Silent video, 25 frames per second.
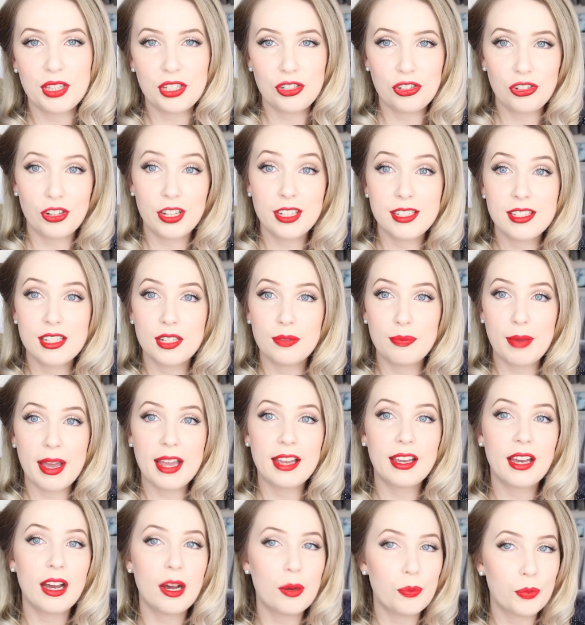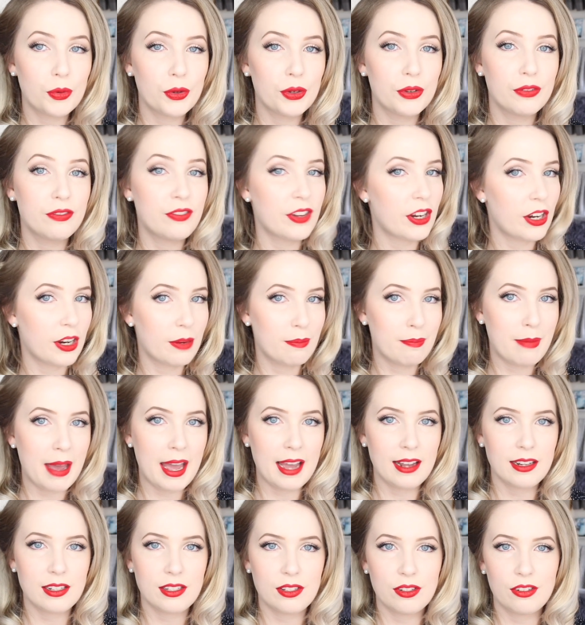of the trends in makeup were very
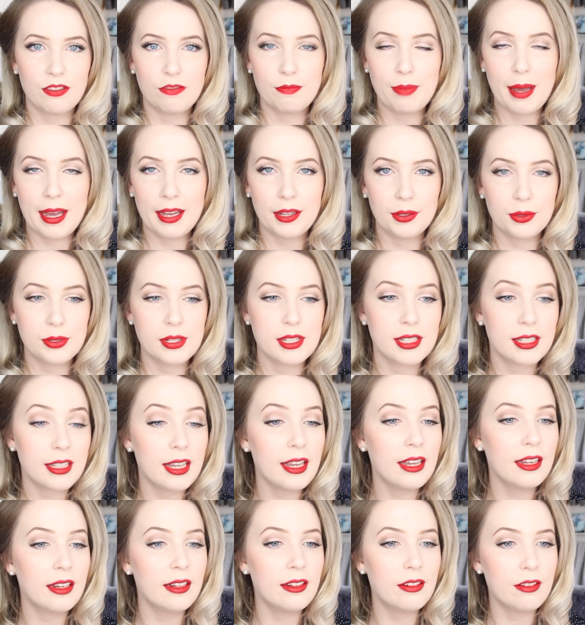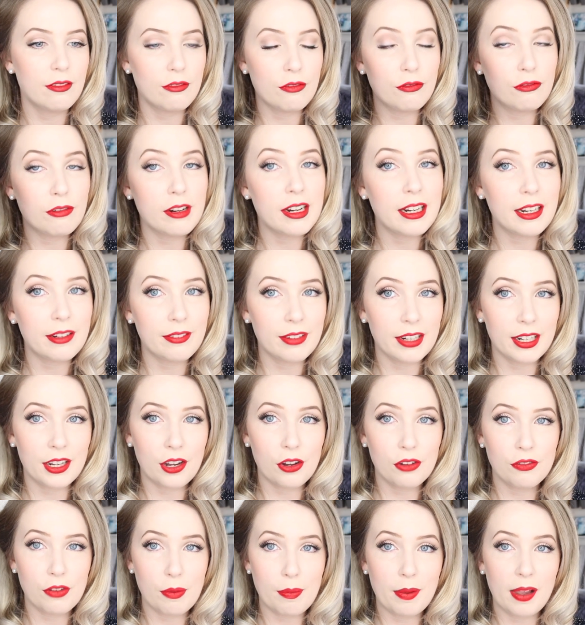matte, sort of pale skin, really, really
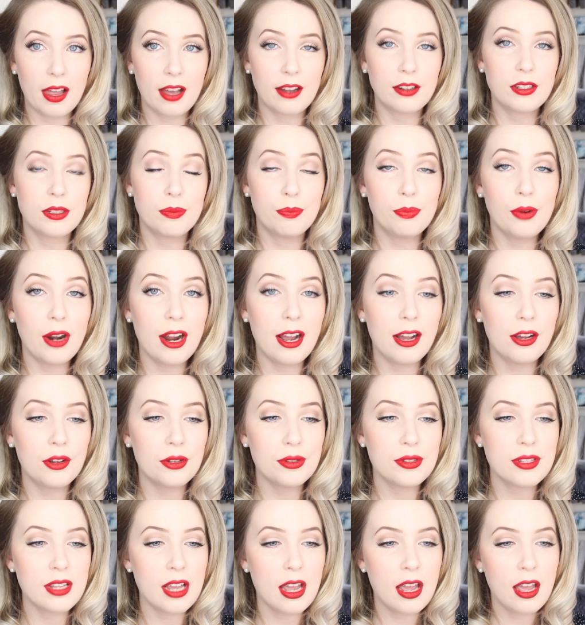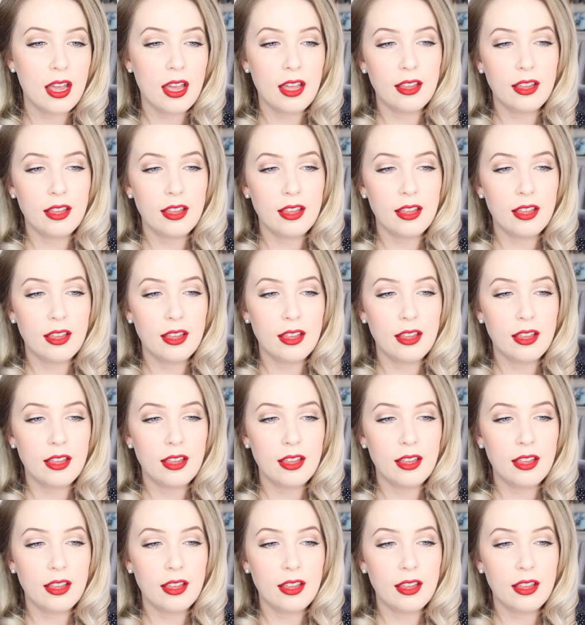overplucked brows.